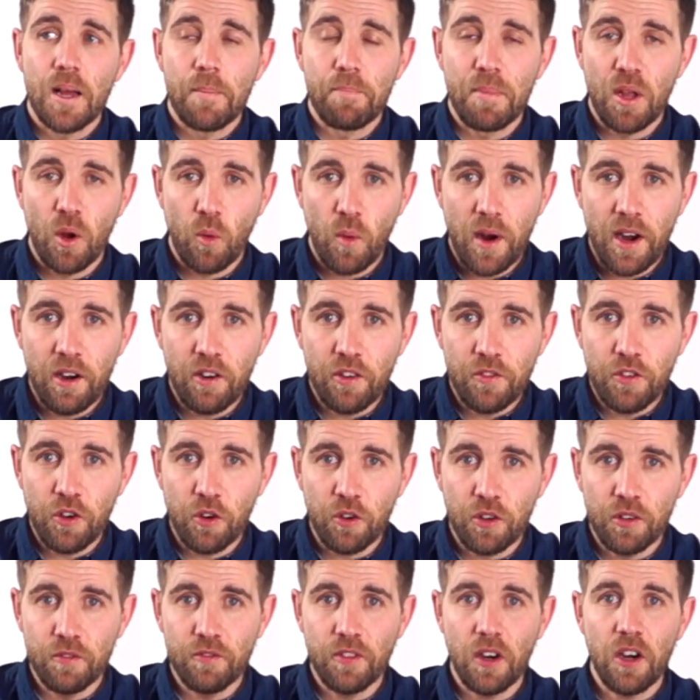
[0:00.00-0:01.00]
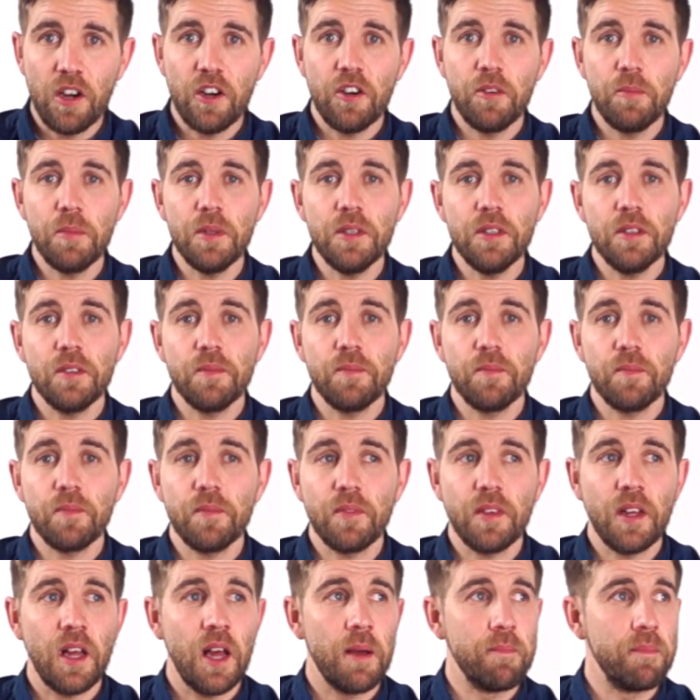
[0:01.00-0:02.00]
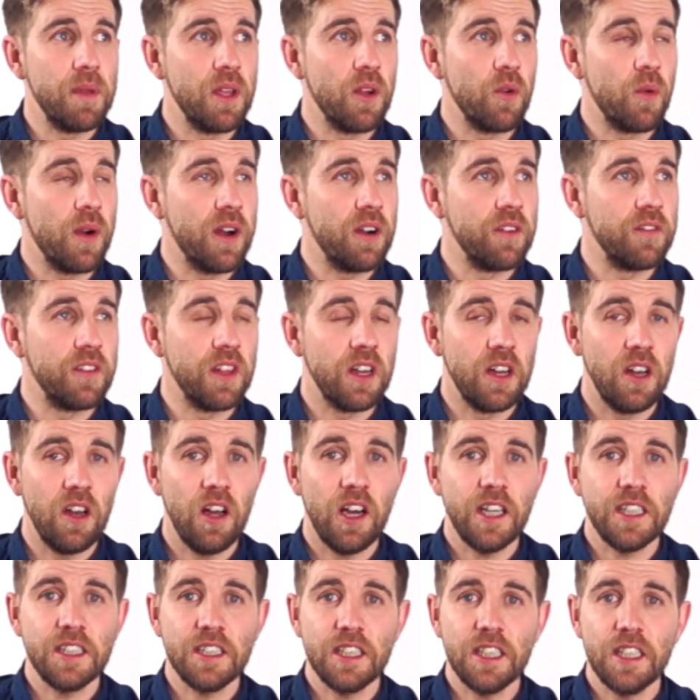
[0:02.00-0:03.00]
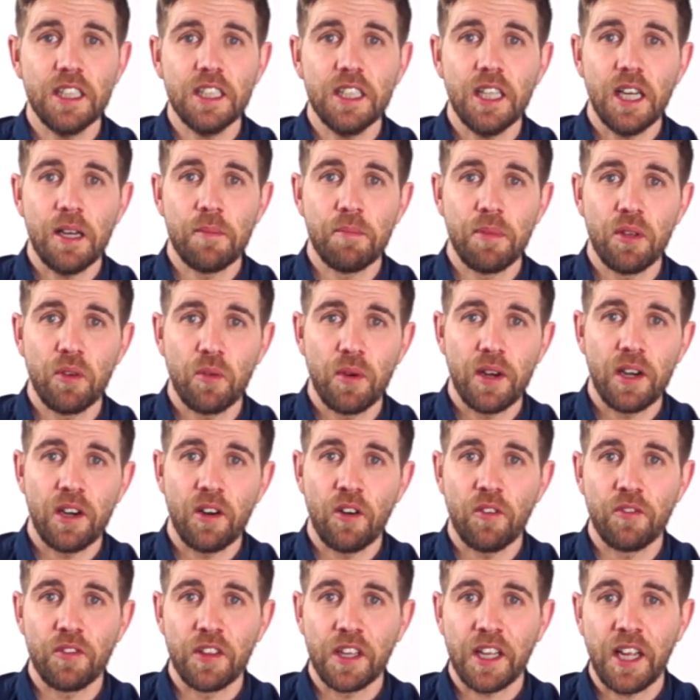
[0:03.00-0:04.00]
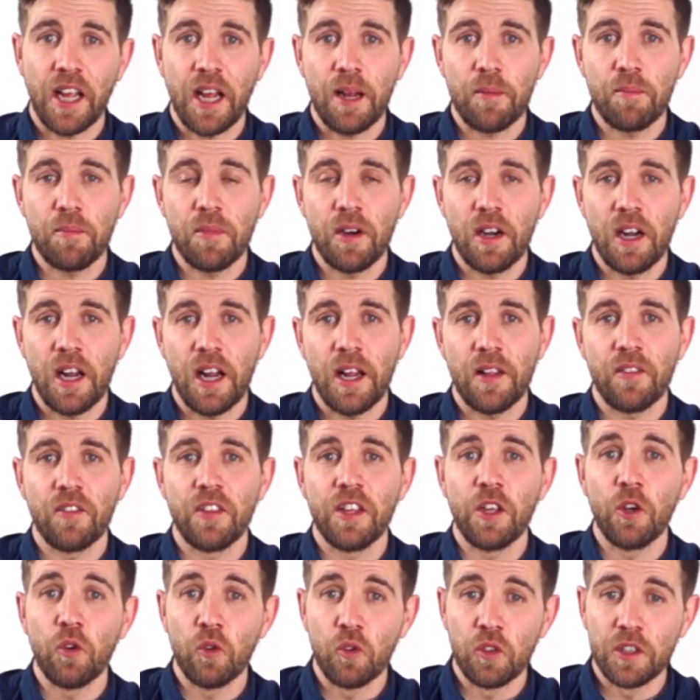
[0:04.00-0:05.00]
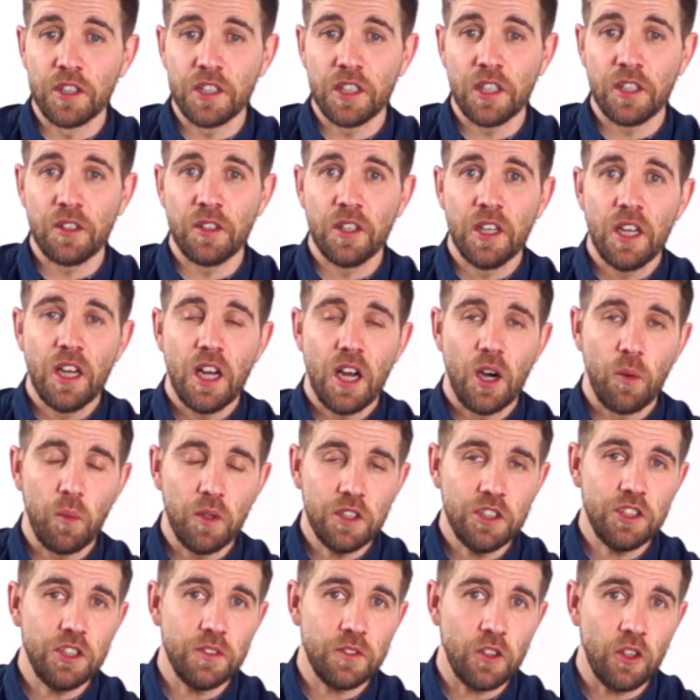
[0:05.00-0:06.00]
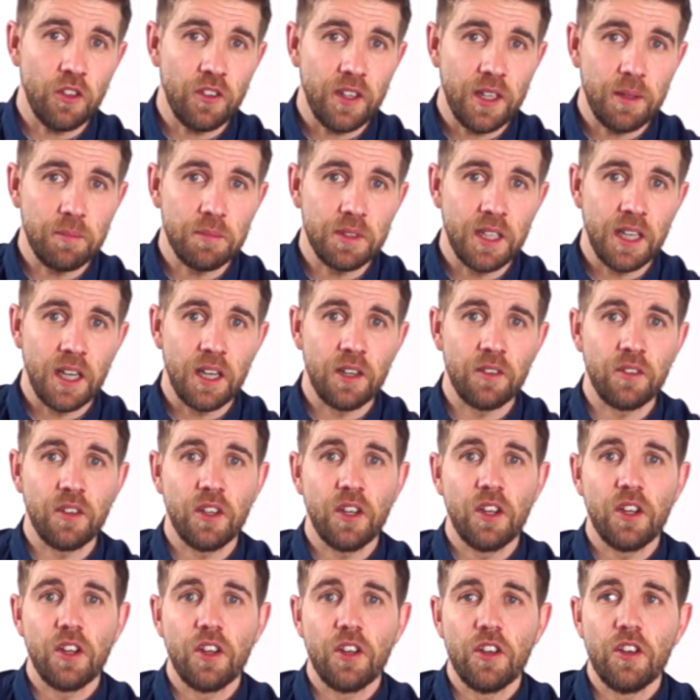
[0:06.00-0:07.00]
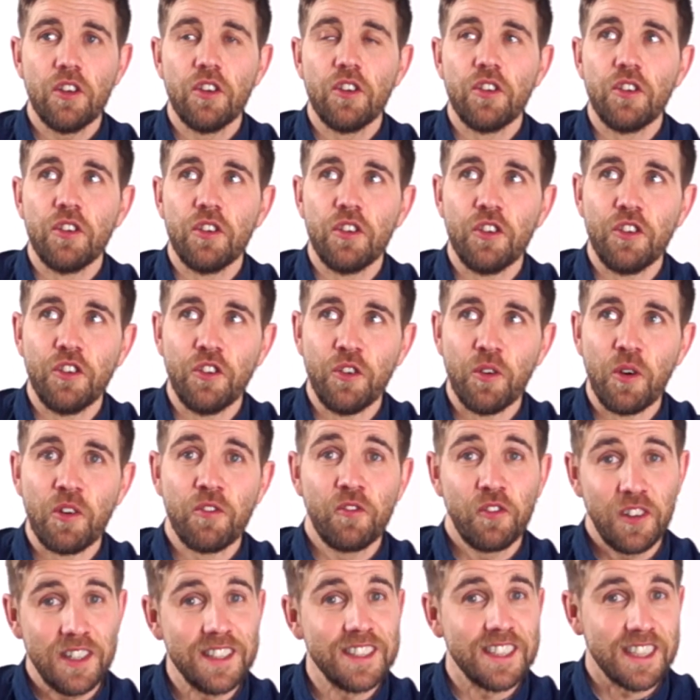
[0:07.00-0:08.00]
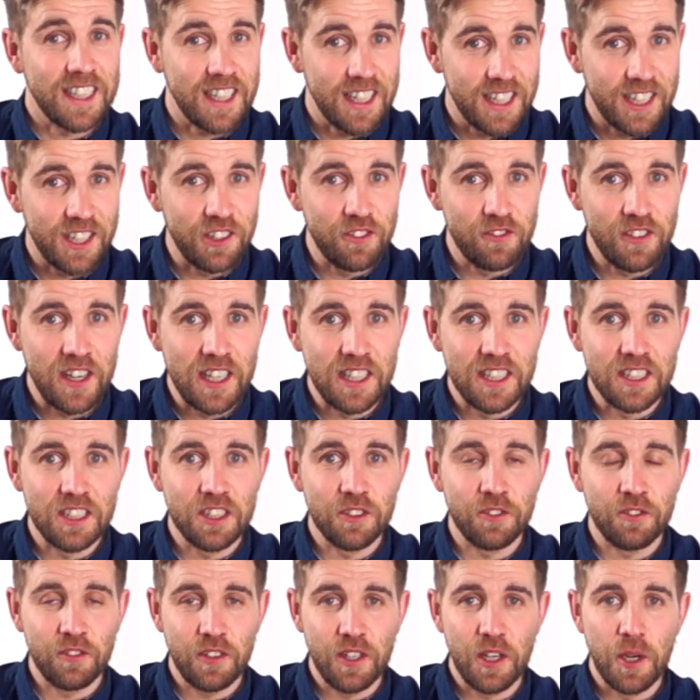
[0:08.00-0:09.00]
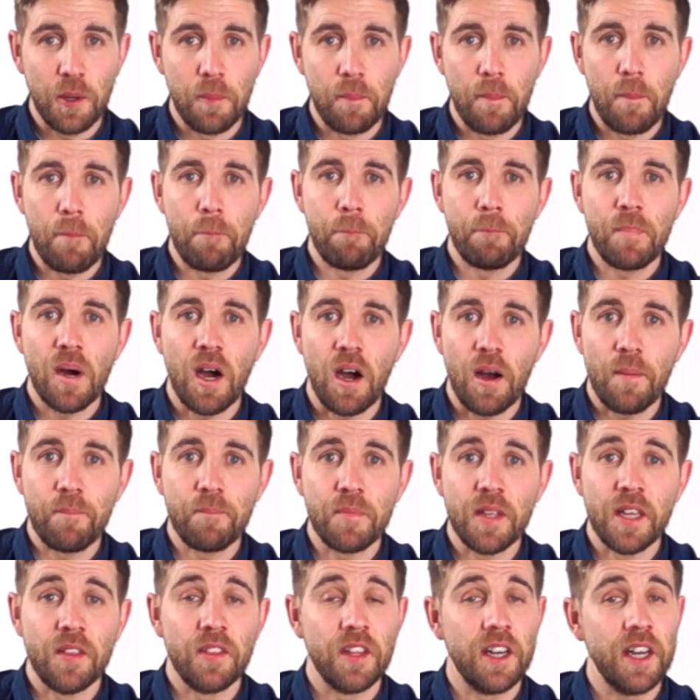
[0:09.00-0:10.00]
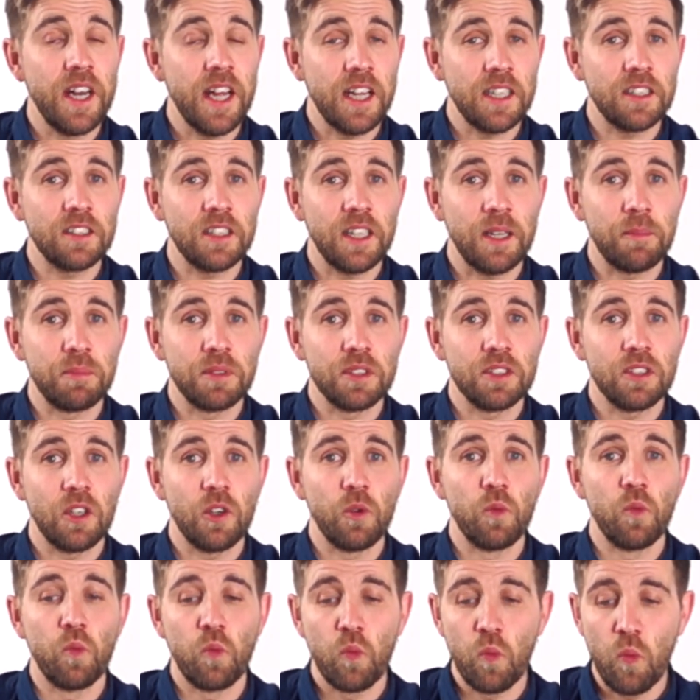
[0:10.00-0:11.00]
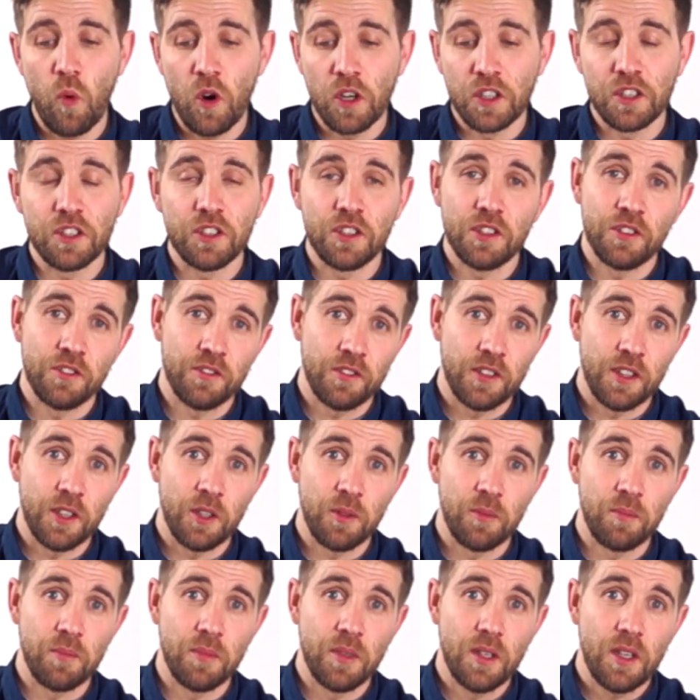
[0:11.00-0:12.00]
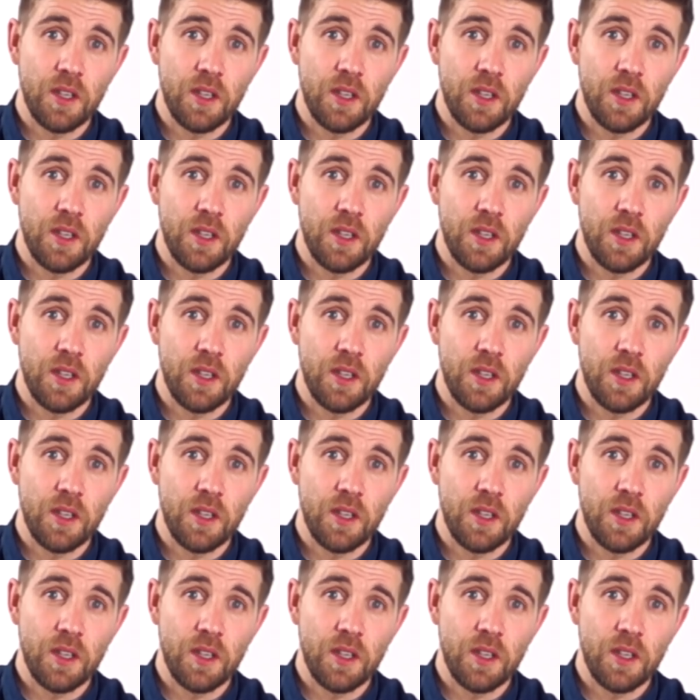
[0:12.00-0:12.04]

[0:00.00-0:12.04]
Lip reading: be aware of your environment, and be aware of the lighting, and be aware of the camera and the audio. And once you've got them down, you are physically ready to film. But in the next episode, what do you film?